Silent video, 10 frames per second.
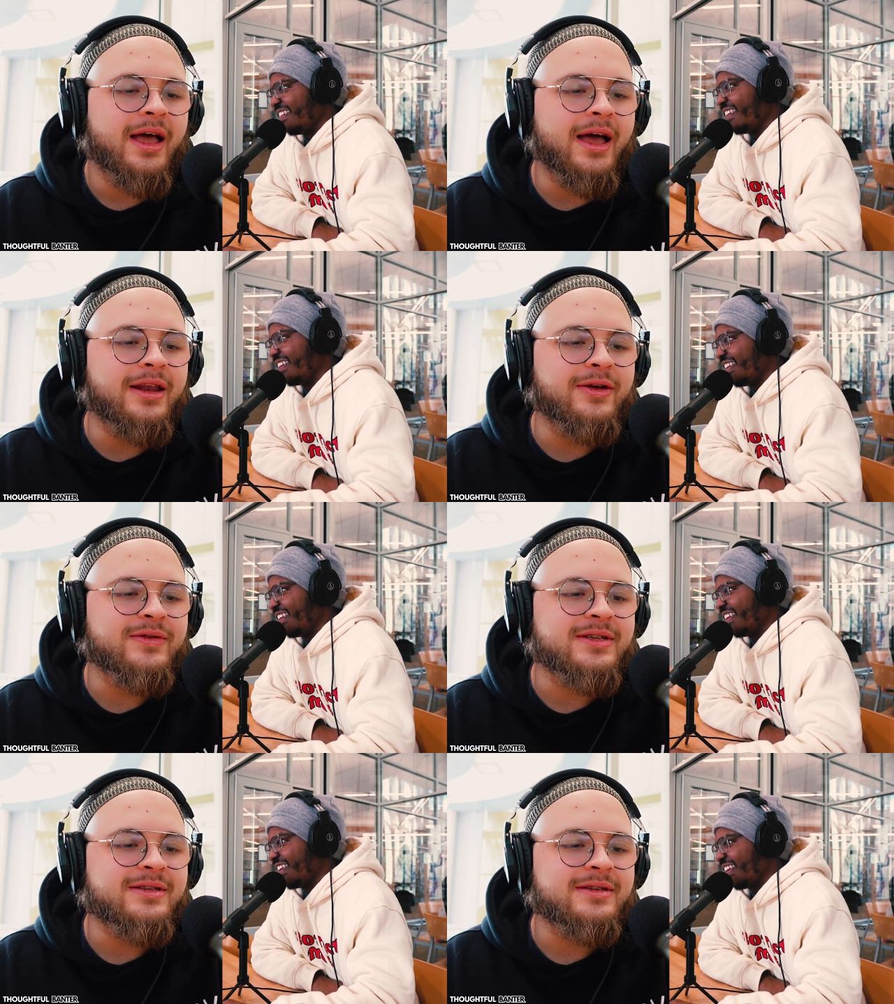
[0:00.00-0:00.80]
Speaker 1: And he
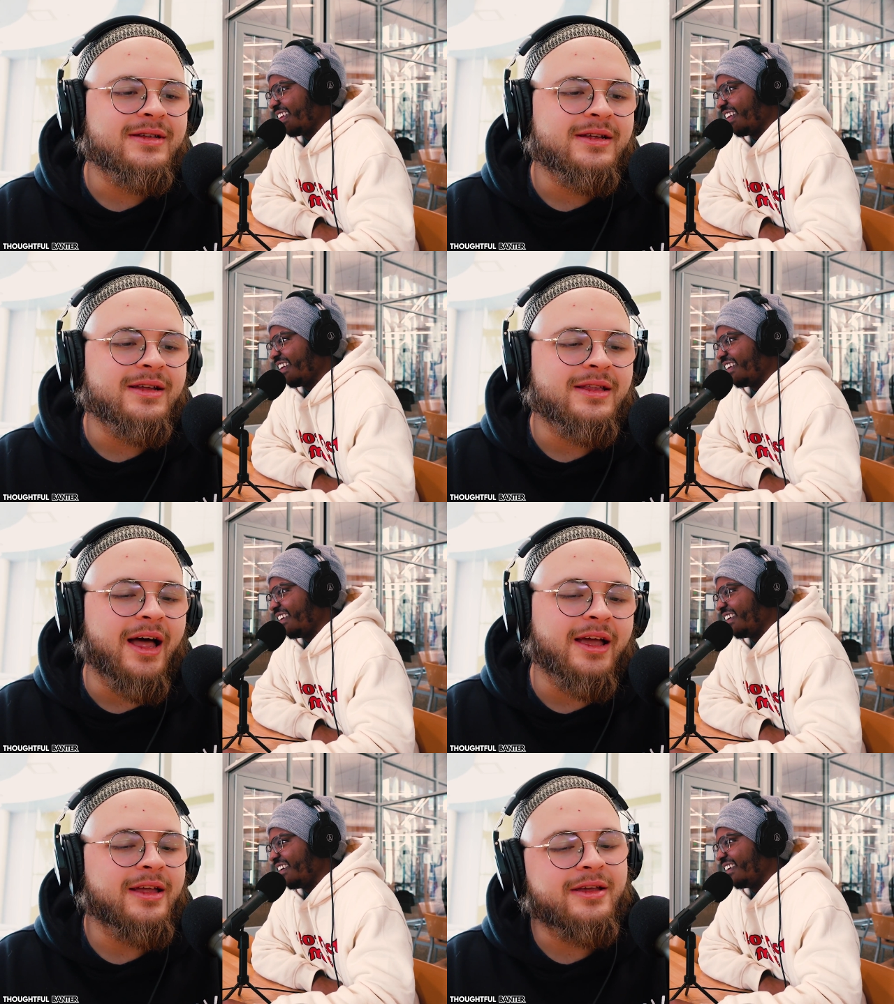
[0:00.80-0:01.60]
was
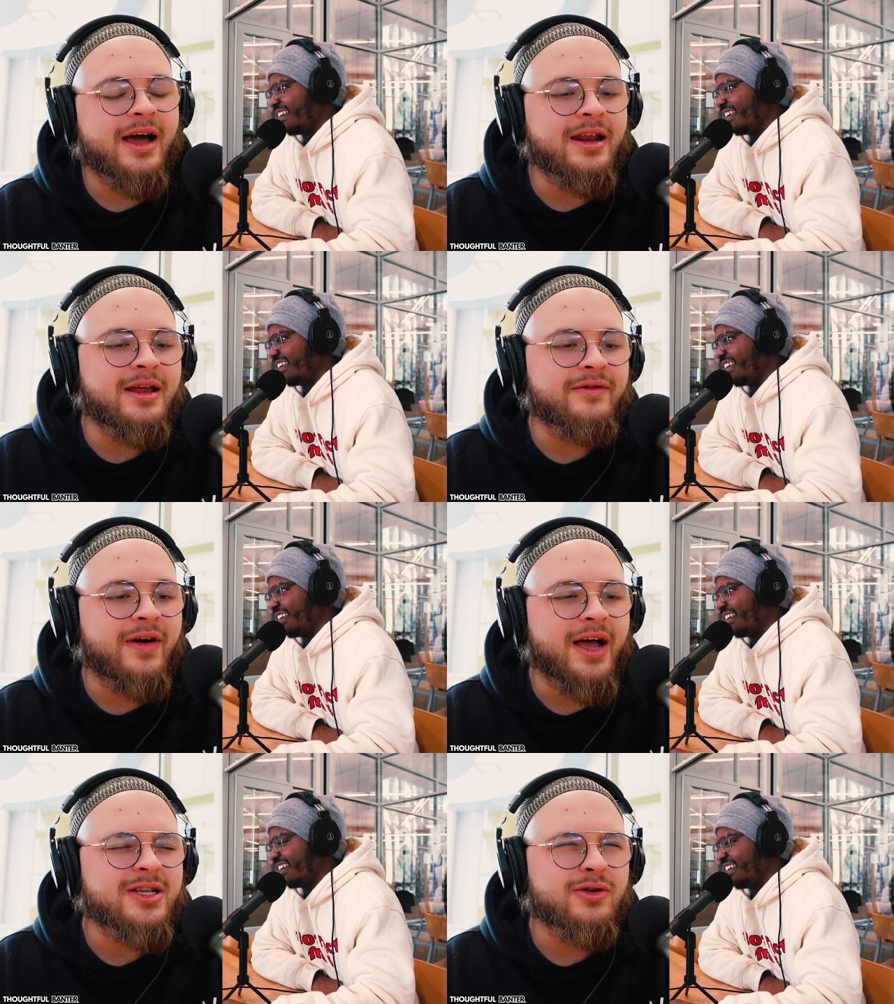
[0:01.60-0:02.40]
like, you got any
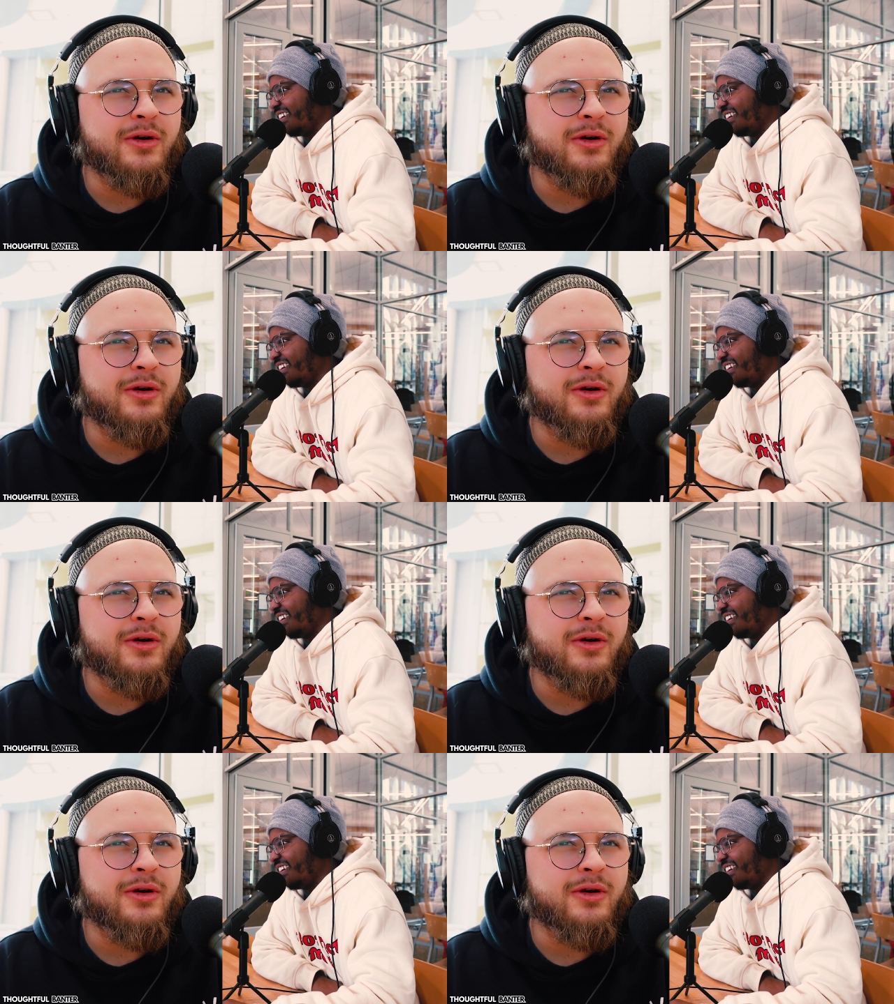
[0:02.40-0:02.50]
advice?